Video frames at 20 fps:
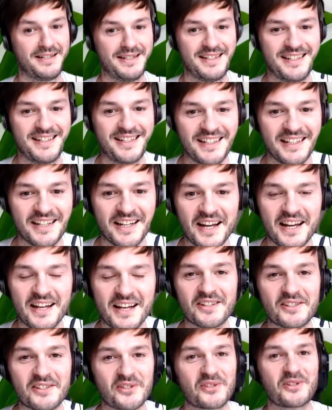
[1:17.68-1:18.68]
they're
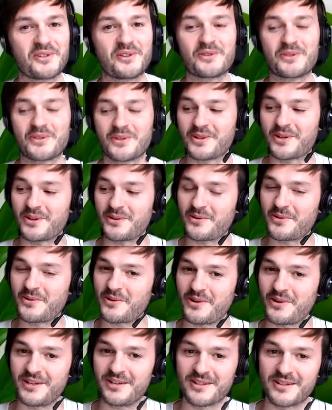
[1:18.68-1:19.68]
just going to go
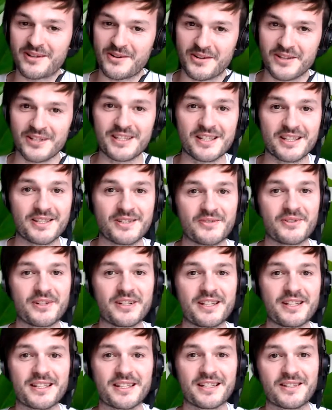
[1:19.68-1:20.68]
cro- across the
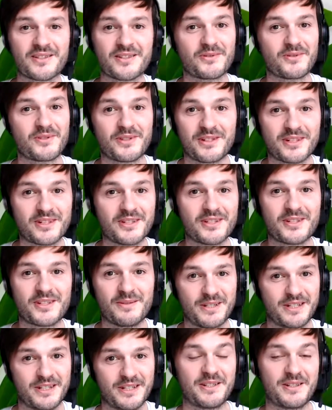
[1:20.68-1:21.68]
street to talk to
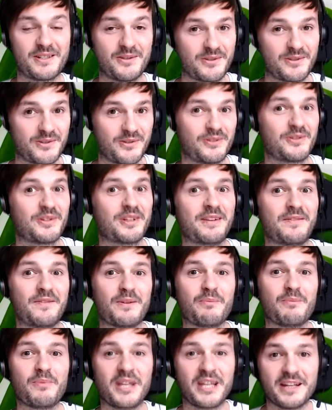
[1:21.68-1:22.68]
someone else who's going to give
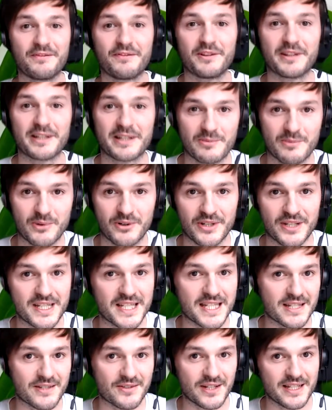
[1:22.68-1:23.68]
them meaningful
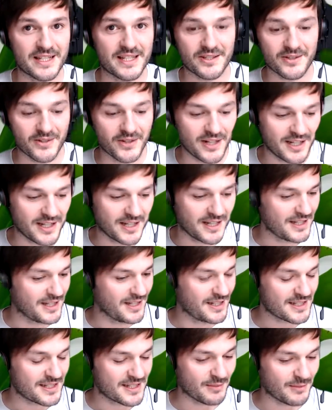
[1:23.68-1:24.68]
experiences, right? So
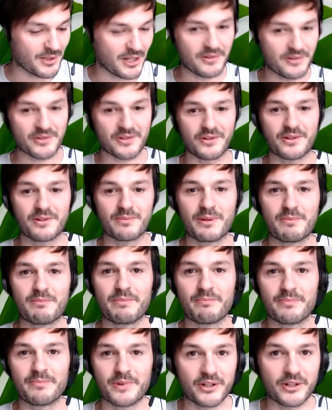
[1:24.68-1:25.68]
somebody who's going to be
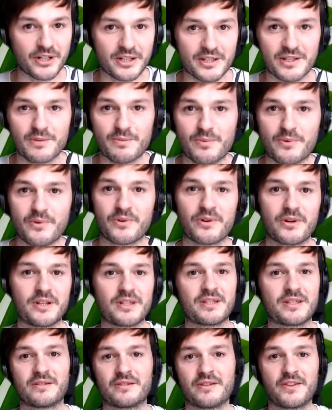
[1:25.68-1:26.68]
good at
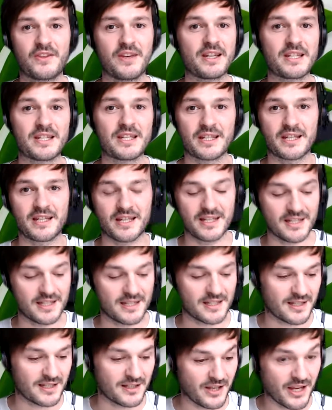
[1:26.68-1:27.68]
support, authentic,
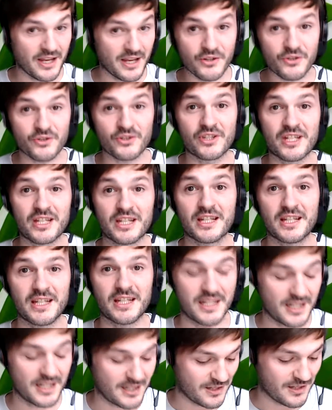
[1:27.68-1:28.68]
and interested in
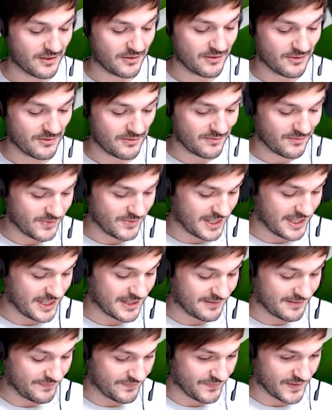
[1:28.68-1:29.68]
it. So
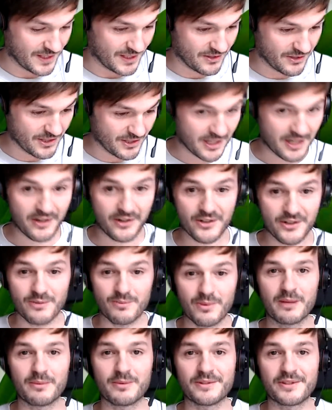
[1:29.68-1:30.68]
yeah, you're not going to
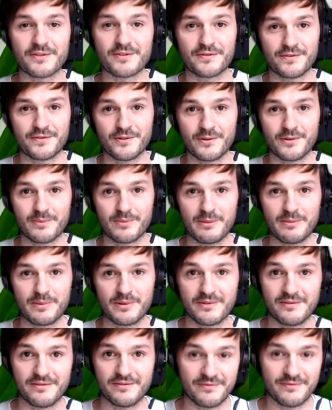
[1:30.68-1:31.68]
be able to fool
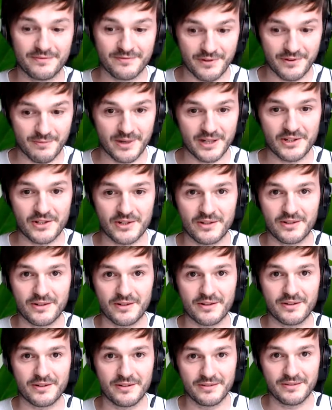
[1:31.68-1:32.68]
people for much
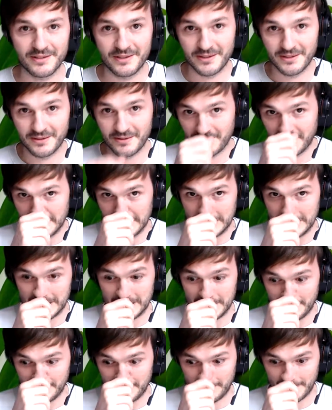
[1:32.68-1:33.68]
longer. You know,
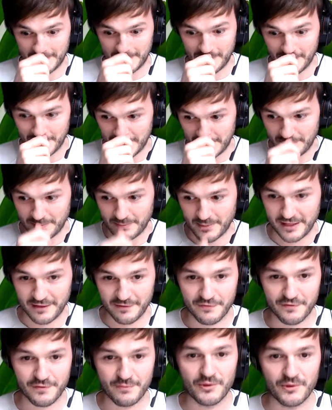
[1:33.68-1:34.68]
uh, they might buy
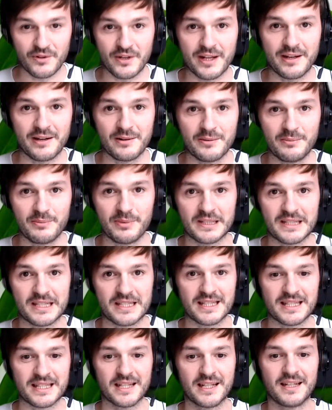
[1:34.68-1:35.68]
from you now, but
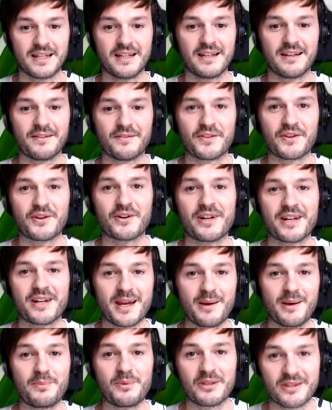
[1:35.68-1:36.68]
if they're
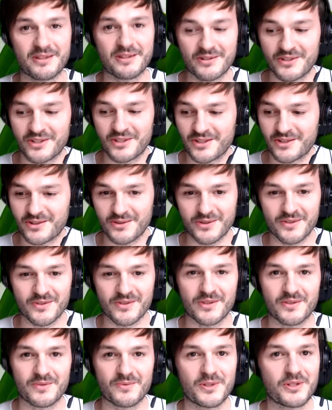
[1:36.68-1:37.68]
unhappy, they're just going
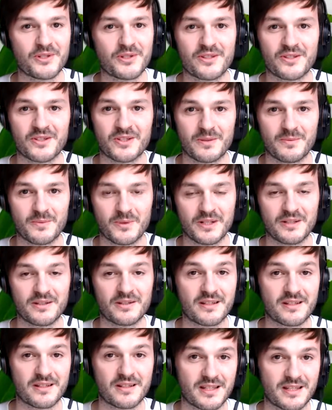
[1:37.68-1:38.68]
to switch to someone
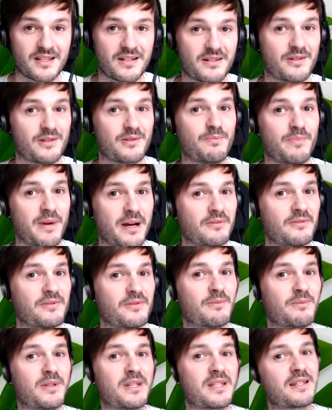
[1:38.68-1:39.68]
else because there's bound
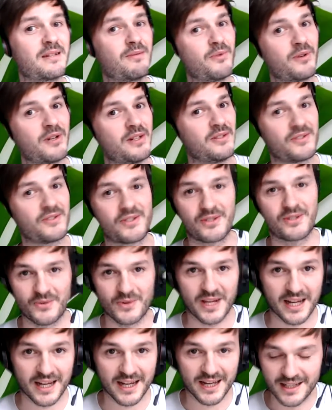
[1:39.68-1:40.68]
to be someone else
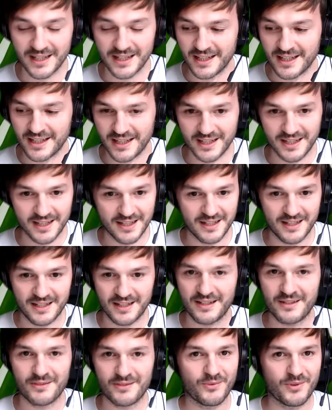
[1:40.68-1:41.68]
doing
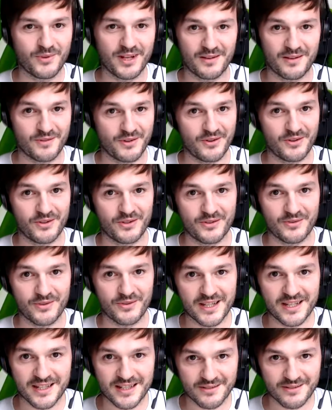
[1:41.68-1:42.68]
whatever you're
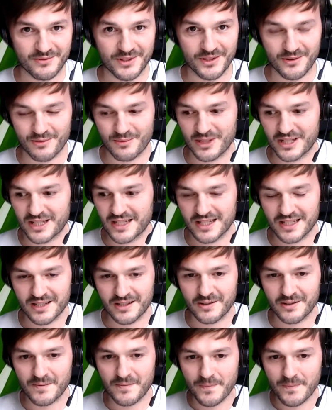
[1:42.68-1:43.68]
doing with your business.
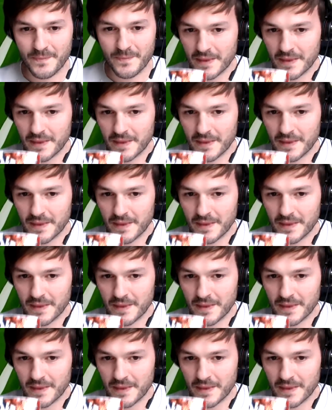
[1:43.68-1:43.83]
So